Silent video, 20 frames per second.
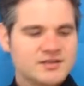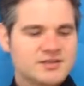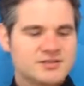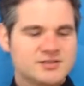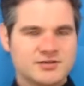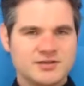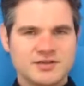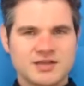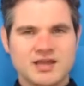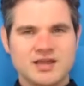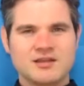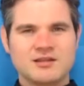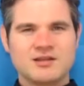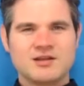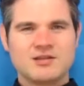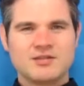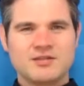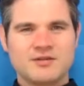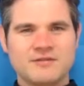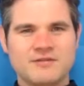So again,
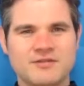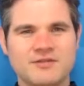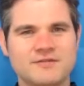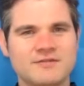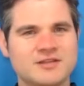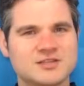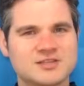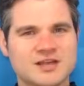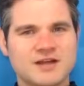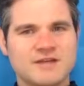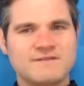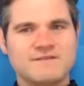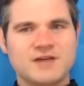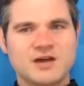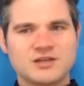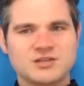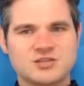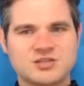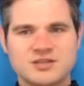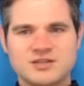it's going to
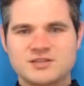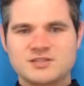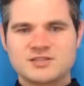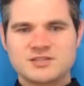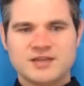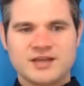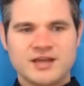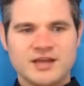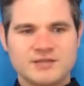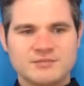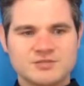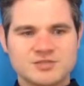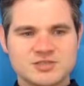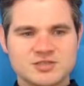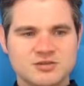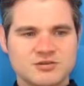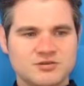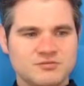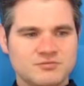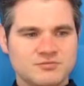function the same.
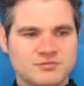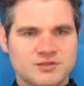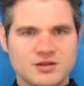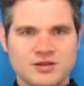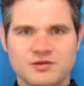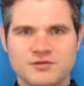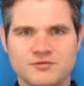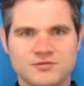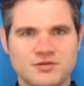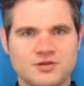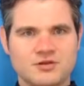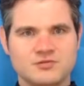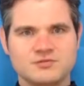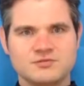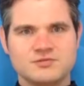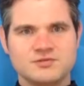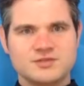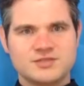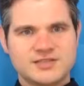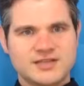So if you're
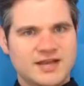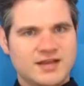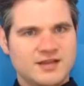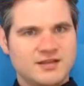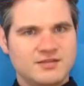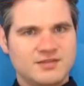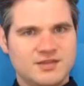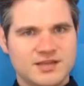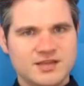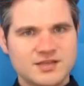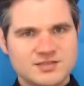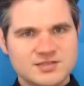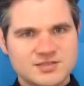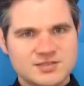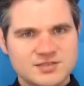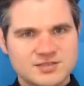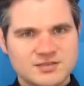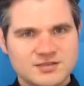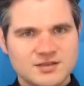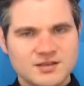saying
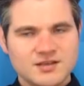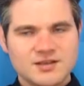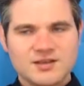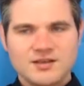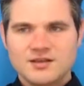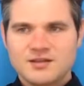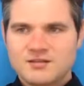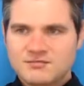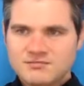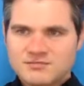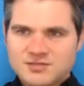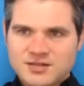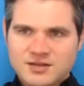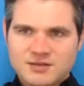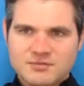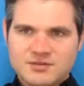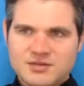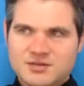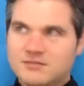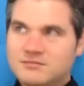this, it's
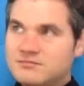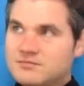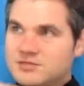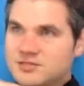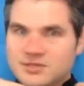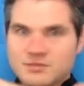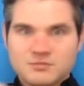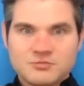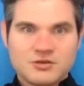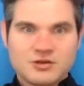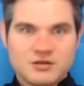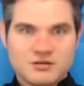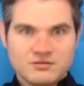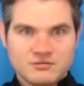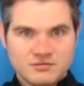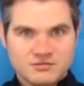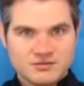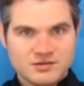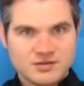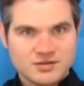going to be
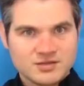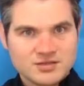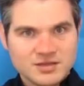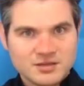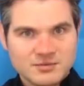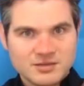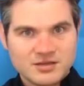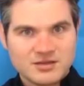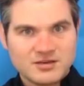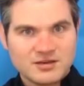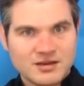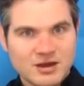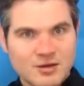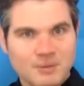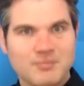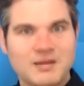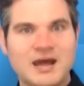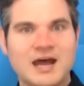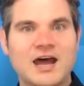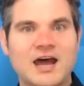somewhere. It's going to be
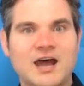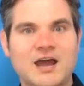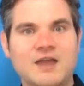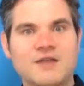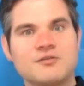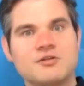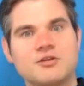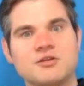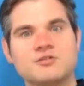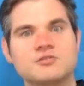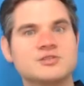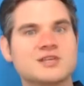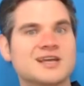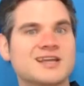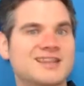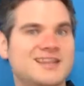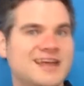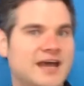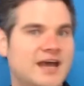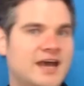nearby. If you're
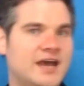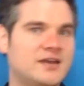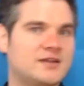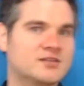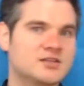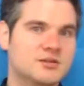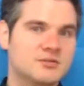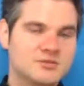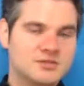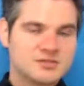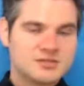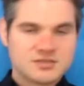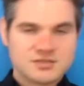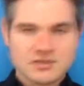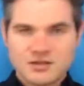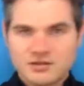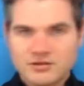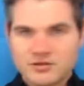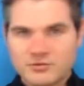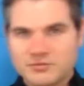using that, it's going to be
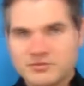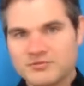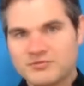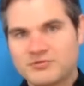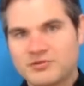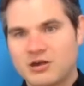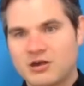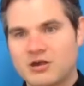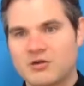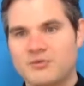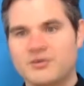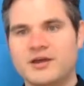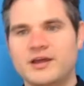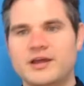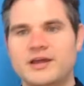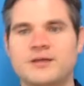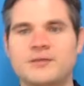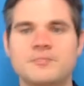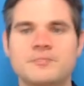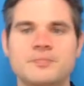a little bit far
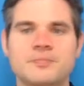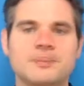away.